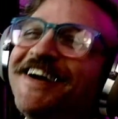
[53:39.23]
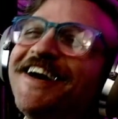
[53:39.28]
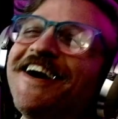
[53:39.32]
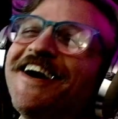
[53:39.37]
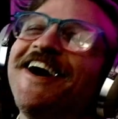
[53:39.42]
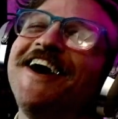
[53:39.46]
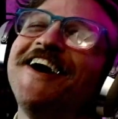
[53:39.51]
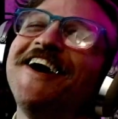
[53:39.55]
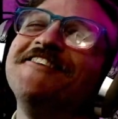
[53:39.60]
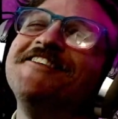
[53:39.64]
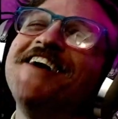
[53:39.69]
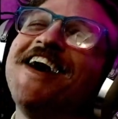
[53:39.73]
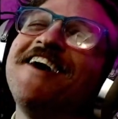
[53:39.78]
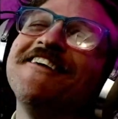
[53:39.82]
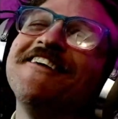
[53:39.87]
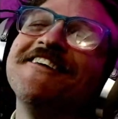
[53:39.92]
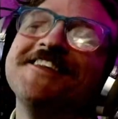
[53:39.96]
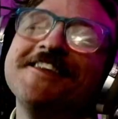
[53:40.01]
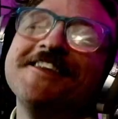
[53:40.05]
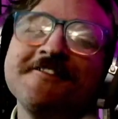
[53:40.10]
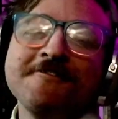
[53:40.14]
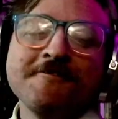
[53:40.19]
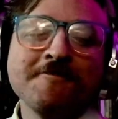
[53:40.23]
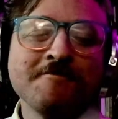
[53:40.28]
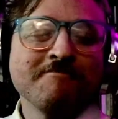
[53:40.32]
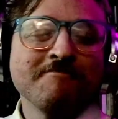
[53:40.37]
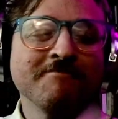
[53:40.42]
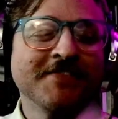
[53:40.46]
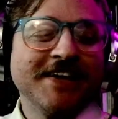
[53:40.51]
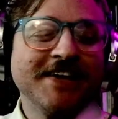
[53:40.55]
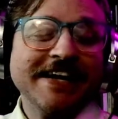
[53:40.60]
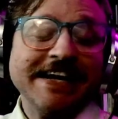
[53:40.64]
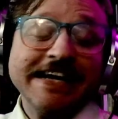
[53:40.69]
Oh, man.
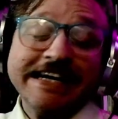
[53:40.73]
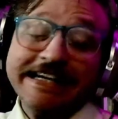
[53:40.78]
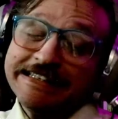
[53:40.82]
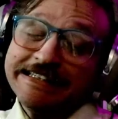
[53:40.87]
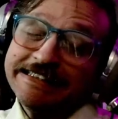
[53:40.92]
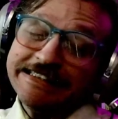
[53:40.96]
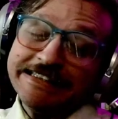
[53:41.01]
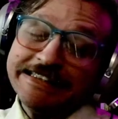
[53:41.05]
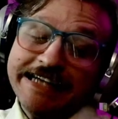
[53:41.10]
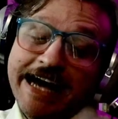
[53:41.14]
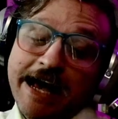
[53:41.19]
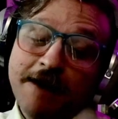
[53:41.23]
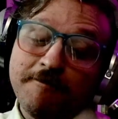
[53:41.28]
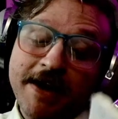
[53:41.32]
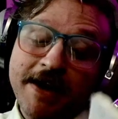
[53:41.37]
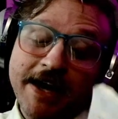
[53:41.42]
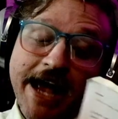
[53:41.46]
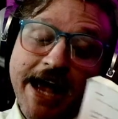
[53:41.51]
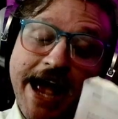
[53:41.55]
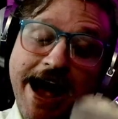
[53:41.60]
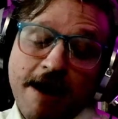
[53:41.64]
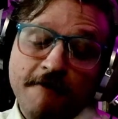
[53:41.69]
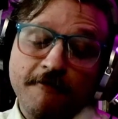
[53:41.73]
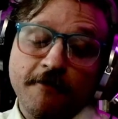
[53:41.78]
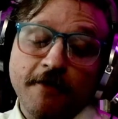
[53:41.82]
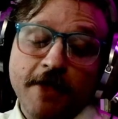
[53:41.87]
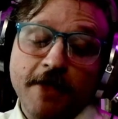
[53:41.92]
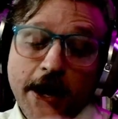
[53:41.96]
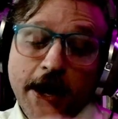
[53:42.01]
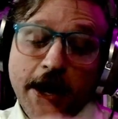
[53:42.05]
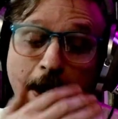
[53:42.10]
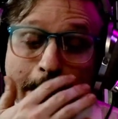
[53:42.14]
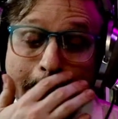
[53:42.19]
Yeah, got to make a hat for
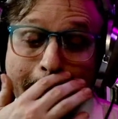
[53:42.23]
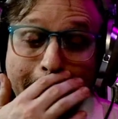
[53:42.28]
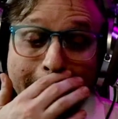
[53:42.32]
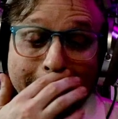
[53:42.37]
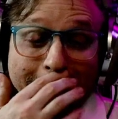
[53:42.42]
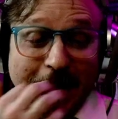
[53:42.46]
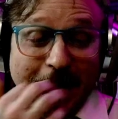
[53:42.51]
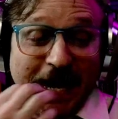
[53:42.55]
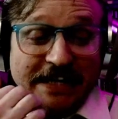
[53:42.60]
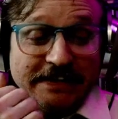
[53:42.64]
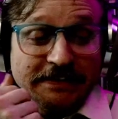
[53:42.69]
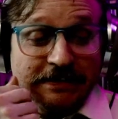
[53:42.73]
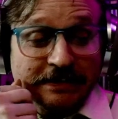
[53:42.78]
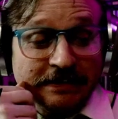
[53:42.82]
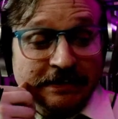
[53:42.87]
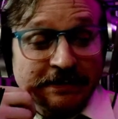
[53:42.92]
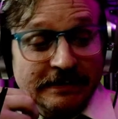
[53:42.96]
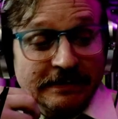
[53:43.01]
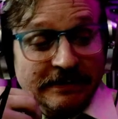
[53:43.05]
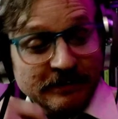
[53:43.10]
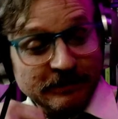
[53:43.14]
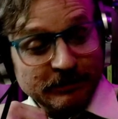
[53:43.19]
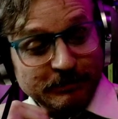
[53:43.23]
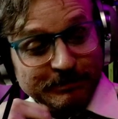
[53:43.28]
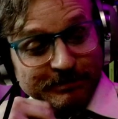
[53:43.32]
that cat. Ugh.